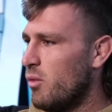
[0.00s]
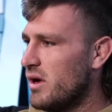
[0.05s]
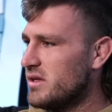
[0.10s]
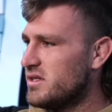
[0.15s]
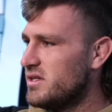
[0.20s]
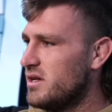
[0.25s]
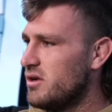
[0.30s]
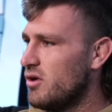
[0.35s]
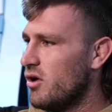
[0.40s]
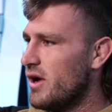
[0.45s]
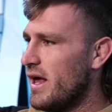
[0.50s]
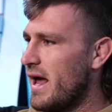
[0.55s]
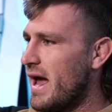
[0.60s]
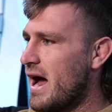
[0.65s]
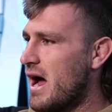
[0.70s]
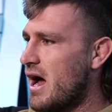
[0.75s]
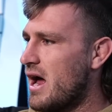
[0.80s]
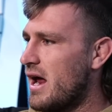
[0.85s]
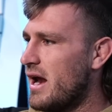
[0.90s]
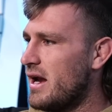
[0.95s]
Once he got
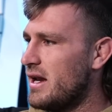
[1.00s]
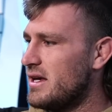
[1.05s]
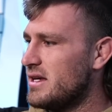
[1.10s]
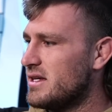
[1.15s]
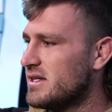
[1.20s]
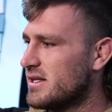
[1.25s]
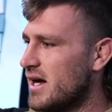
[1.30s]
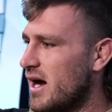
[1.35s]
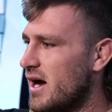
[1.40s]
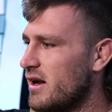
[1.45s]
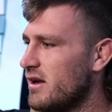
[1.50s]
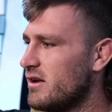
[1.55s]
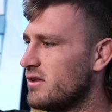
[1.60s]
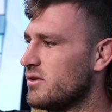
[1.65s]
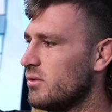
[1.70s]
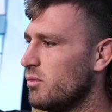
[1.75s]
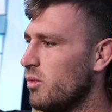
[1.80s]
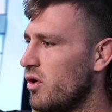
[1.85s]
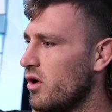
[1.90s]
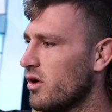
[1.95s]
out and he started
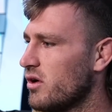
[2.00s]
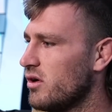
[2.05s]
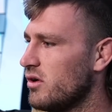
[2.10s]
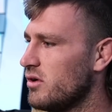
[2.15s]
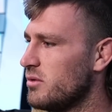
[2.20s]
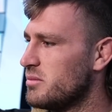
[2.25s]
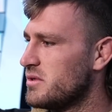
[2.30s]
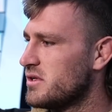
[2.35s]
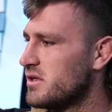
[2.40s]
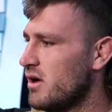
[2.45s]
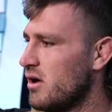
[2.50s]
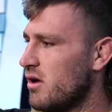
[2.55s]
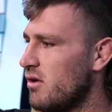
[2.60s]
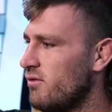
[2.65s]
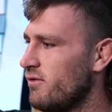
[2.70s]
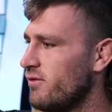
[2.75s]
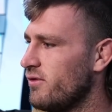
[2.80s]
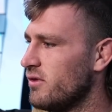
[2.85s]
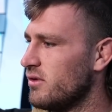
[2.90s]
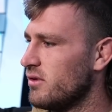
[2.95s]
to work on
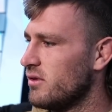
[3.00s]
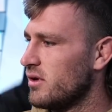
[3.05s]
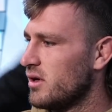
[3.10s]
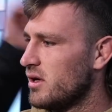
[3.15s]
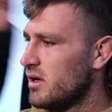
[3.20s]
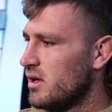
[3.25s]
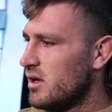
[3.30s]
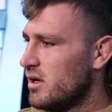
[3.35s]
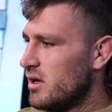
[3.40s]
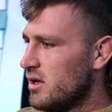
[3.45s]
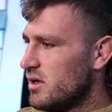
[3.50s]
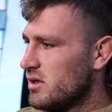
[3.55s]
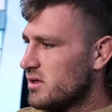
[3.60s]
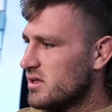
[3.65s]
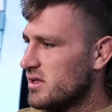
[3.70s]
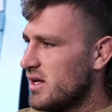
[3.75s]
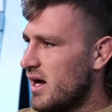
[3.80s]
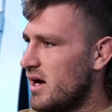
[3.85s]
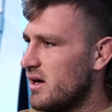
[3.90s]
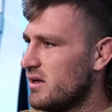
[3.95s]
himself and
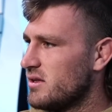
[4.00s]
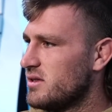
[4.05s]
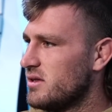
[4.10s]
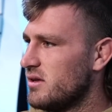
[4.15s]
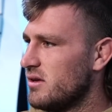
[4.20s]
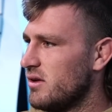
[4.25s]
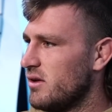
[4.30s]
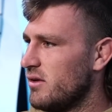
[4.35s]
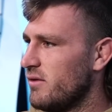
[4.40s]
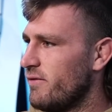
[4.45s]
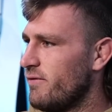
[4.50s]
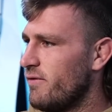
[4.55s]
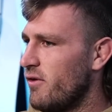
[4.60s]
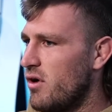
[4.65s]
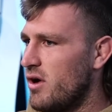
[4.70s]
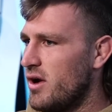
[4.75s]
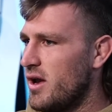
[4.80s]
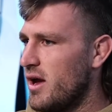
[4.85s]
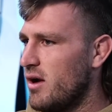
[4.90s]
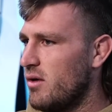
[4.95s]
started to
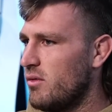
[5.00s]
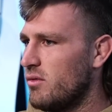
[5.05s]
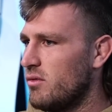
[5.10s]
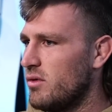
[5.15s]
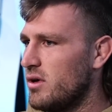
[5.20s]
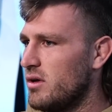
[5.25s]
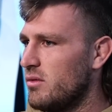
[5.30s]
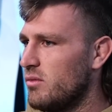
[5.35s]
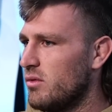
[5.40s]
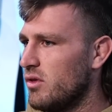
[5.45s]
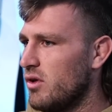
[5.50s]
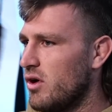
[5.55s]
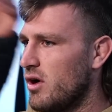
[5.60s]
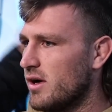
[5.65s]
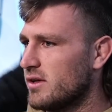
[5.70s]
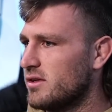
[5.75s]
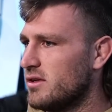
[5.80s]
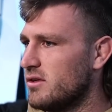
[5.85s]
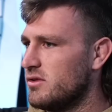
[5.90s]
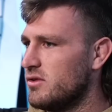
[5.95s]
find out what he would
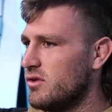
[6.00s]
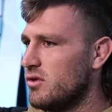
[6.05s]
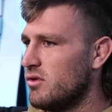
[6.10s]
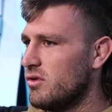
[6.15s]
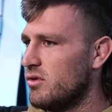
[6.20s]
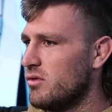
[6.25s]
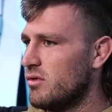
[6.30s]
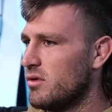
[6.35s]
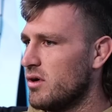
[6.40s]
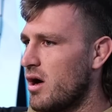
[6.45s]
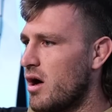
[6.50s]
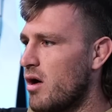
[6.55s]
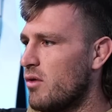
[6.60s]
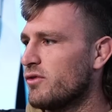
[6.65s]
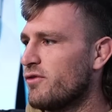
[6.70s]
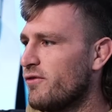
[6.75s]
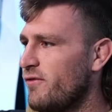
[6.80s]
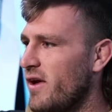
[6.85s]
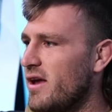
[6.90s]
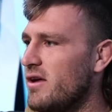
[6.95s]
like do, and I
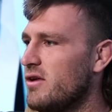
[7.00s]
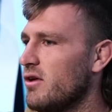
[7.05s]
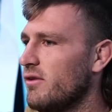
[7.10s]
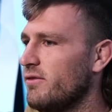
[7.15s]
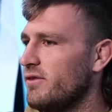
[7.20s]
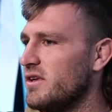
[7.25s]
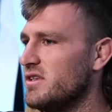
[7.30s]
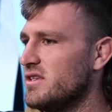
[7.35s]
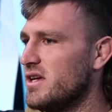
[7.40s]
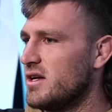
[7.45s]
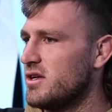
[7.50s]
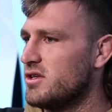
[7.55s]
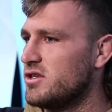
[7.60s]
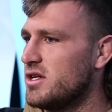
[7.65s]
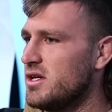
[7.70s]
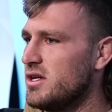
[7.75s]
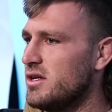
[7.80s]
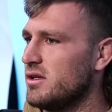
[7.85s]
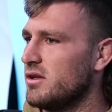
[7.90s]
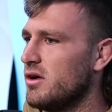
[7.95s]
was feeding off his
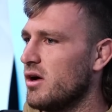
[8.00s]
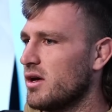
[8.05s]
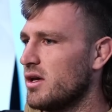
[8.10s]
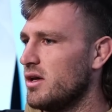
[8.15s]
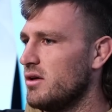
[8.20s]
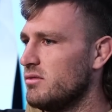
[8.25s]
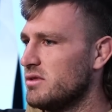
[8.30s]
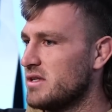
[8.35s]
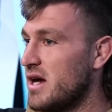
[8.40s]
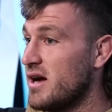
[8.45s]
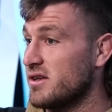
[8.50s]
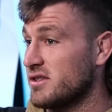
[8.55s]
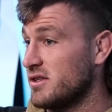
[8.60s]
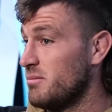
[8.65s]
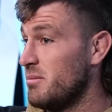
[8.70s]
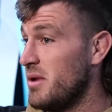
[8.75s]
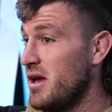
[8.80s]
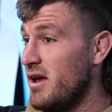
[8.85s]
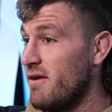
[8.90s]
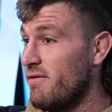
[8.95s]
energy. Like, he was
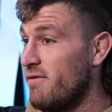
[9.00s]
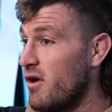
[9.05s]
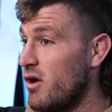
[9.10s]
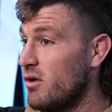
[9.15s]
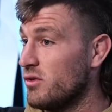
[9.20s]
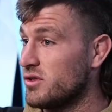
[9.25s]
asking me if I